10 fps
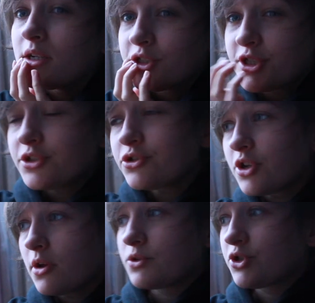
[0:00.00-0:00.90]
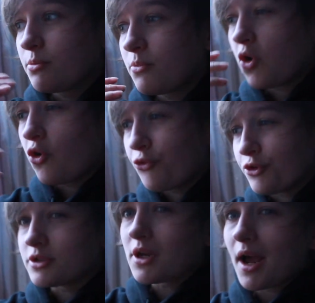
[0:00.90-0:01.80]
She does know some
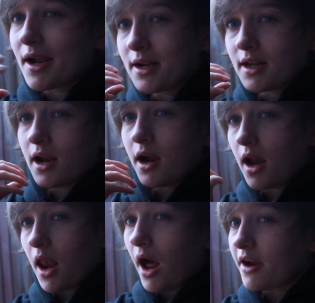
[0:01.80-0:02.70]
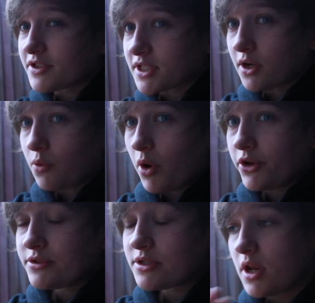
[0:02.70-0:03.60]
others like life skill
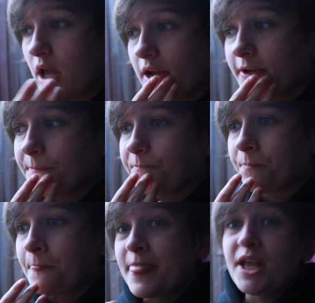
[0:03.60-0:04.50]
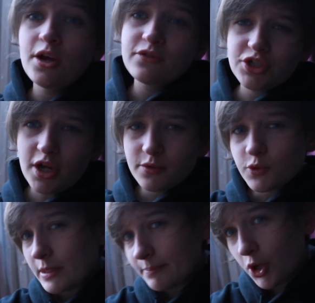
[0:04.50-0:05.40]
ones, so like, you know if she's going
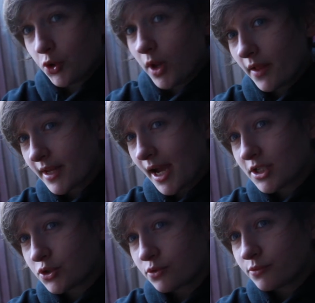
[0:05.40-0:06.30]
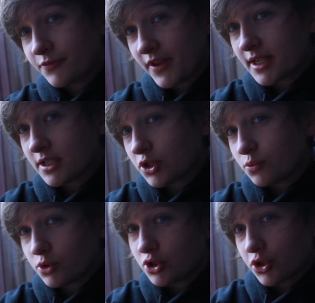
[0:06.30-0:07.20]
to eat poo, like the casual thing you
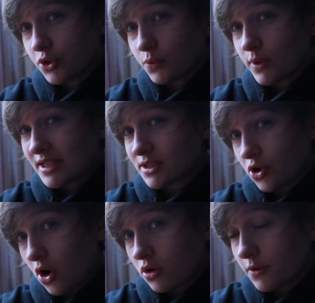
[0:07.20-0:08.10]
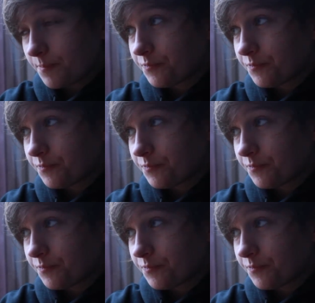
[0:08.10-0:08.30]
would do as a dog